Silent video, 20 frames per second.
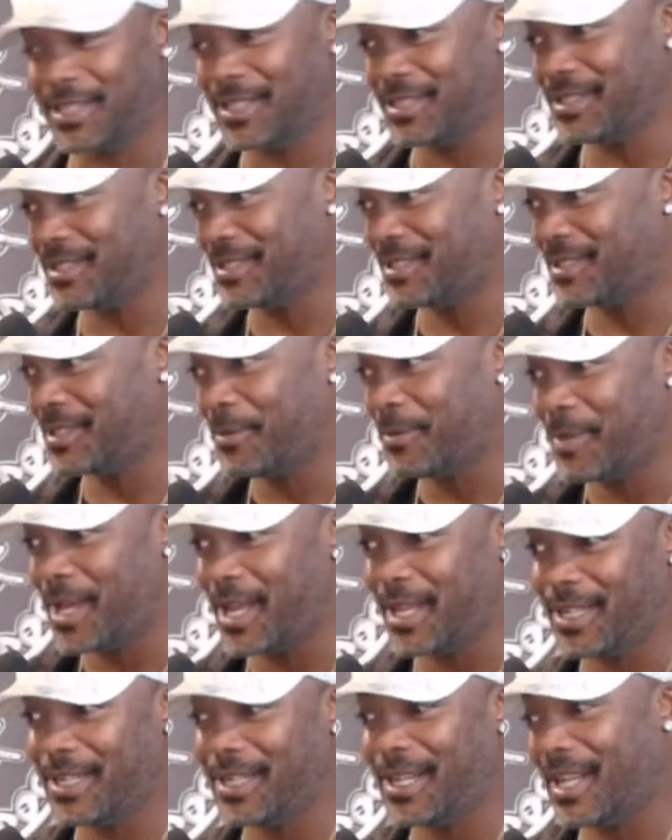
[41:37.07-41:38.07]
this is
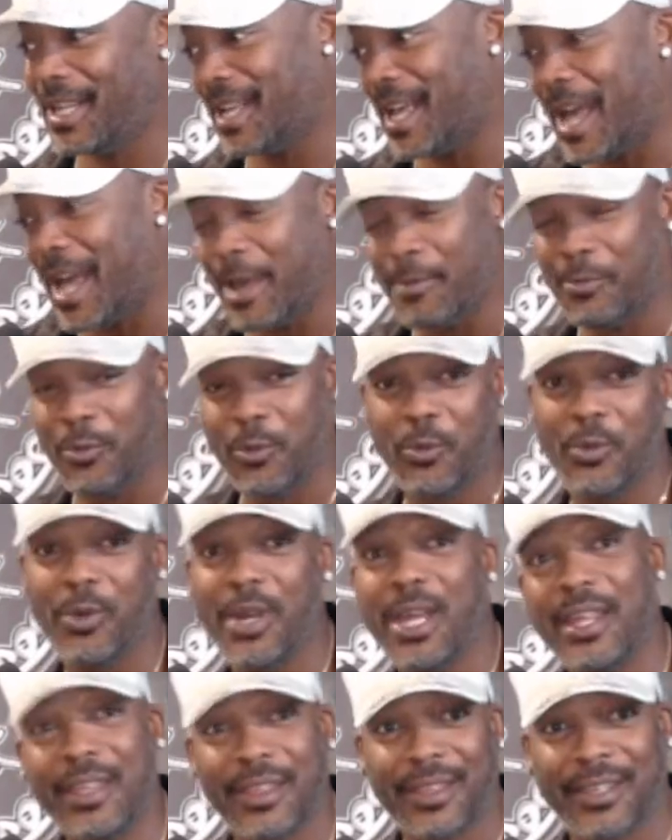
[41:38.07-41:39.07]
somebody that I'm
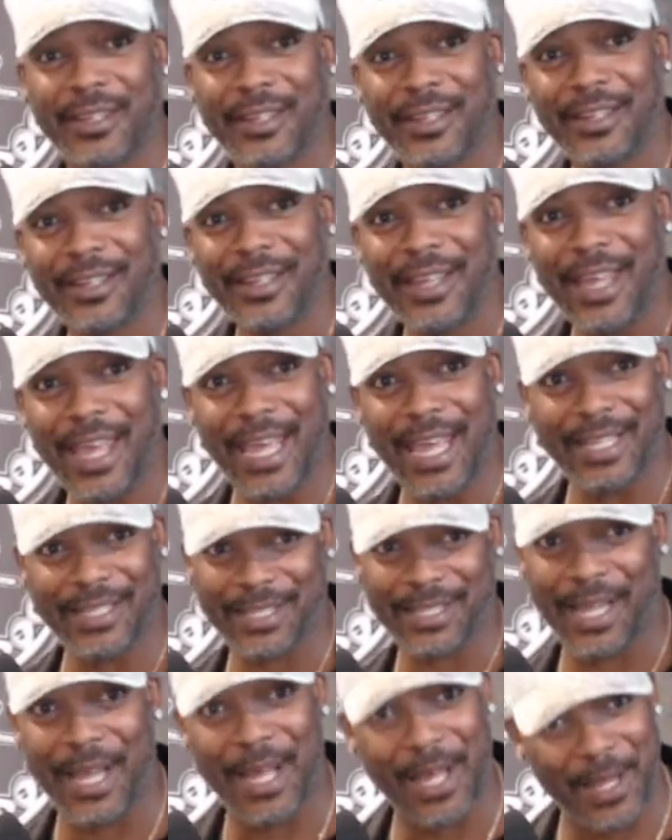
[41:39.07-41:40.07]
with at
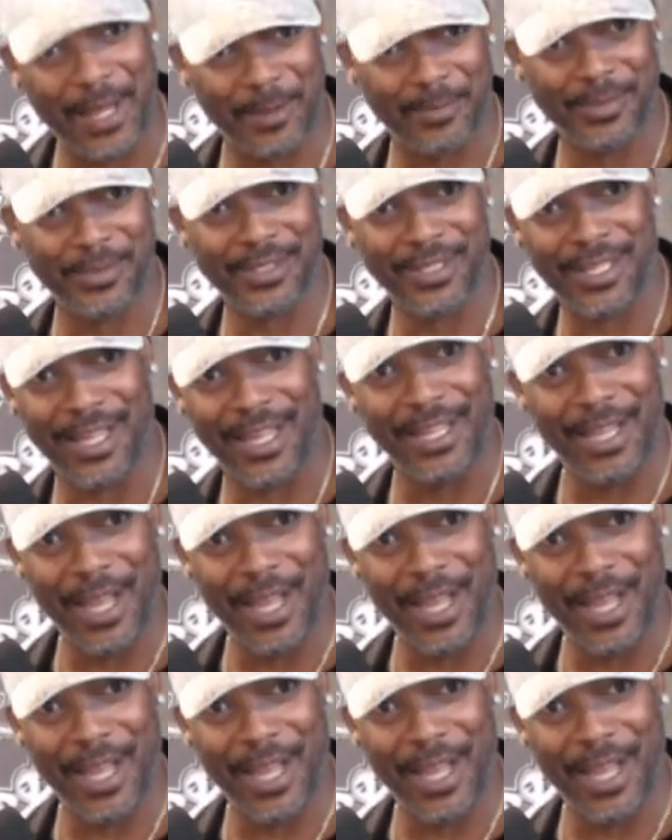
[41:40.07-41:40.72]
times. Like